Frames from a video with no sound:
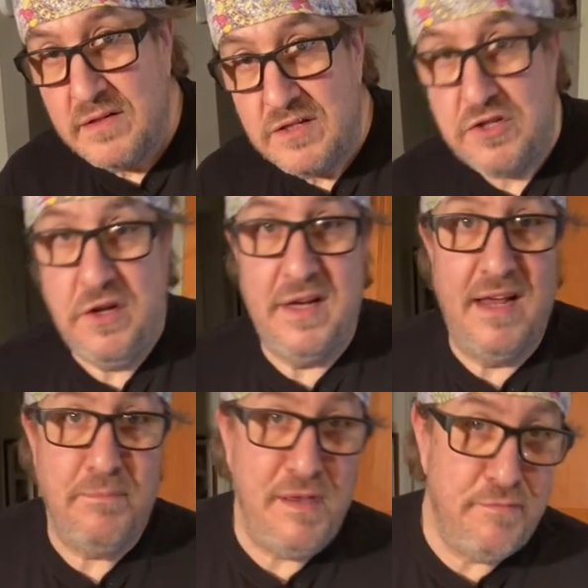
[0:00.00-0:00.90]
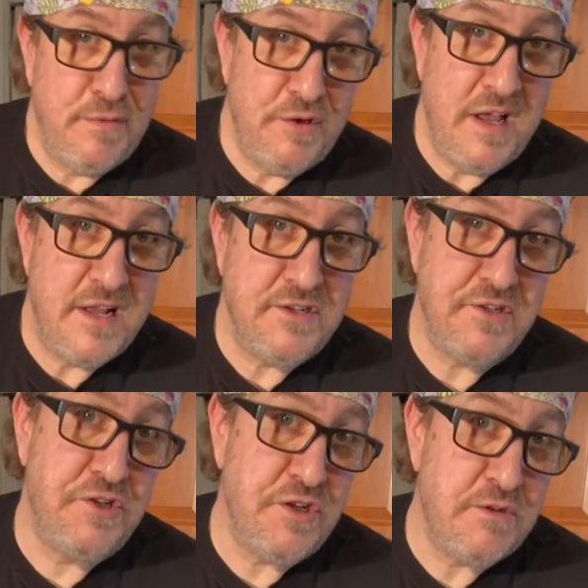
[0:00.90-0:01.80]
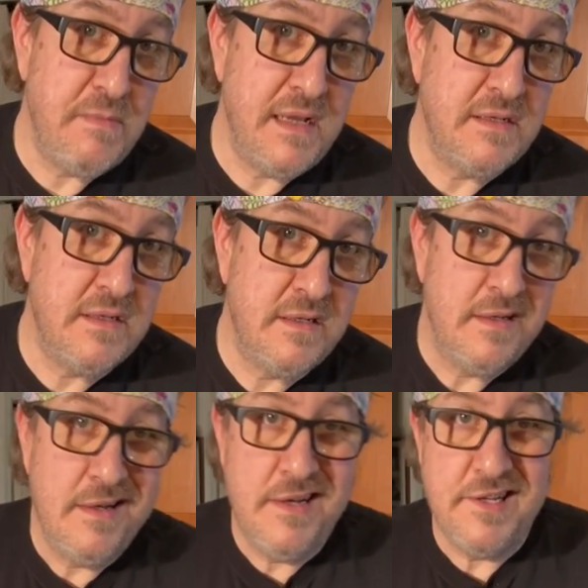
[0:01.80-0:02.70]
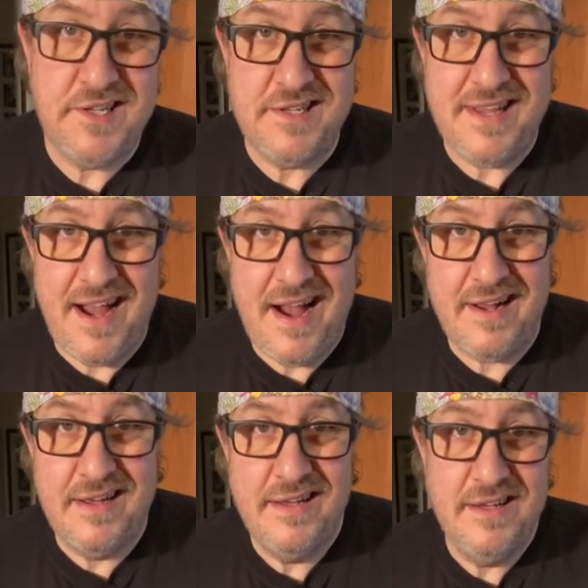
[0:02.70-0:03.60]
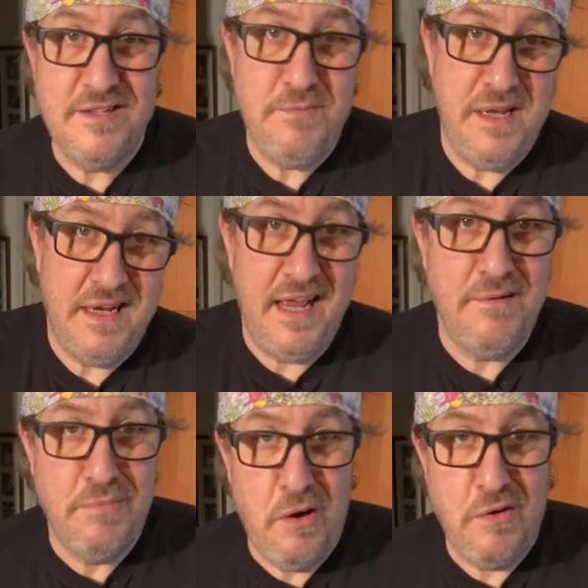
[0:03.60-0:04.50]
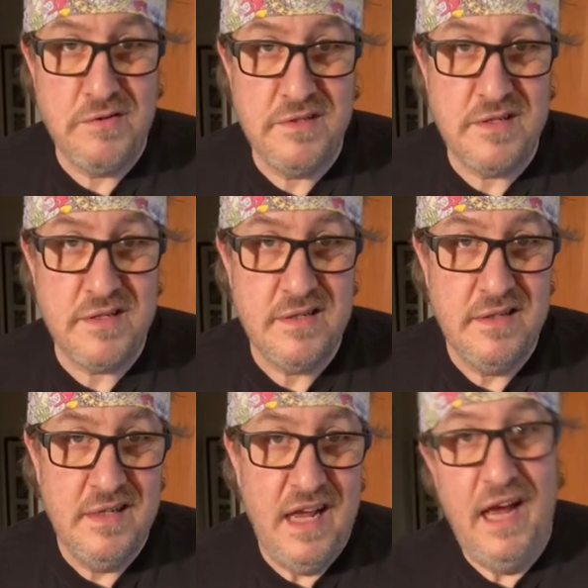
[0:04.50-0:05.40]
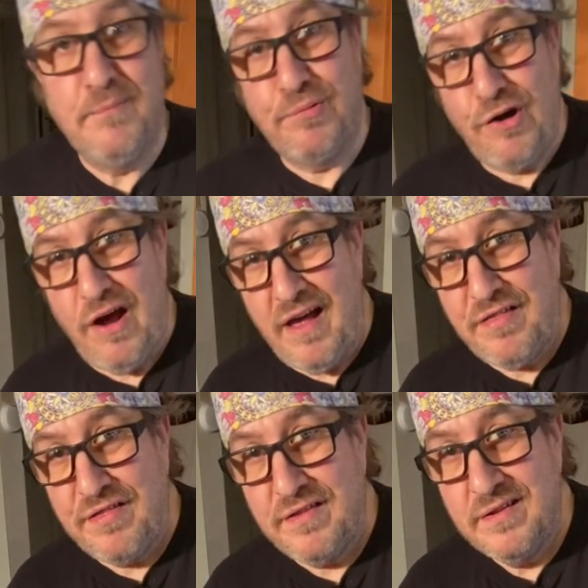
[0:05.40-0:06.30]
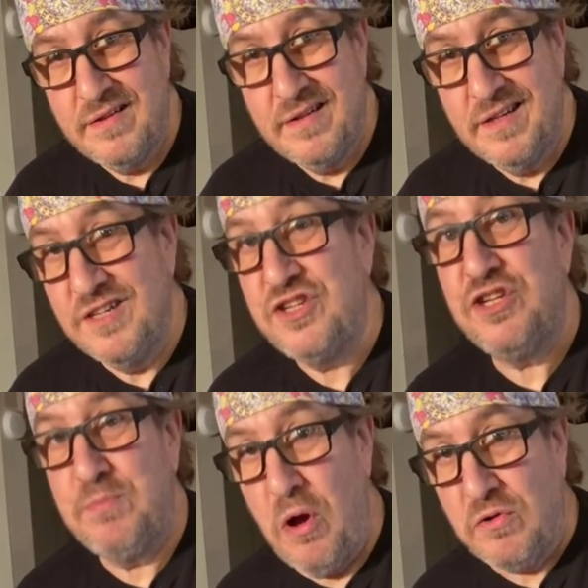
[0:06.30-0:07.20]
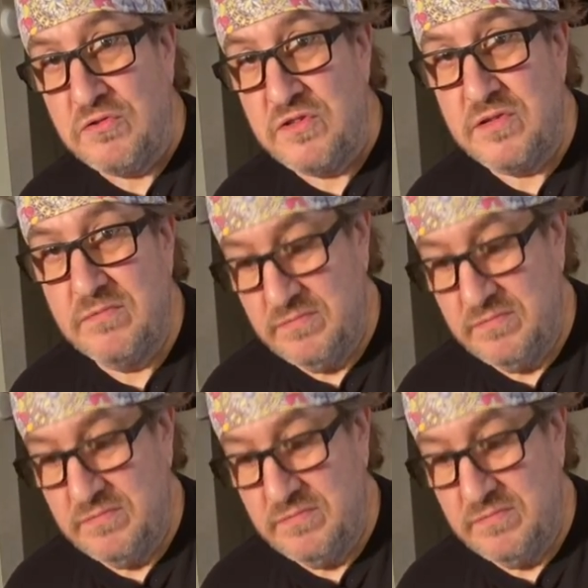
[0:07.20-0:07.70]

So you got beef bouillons is just meat, stock is meat and bones, and broth is just bones.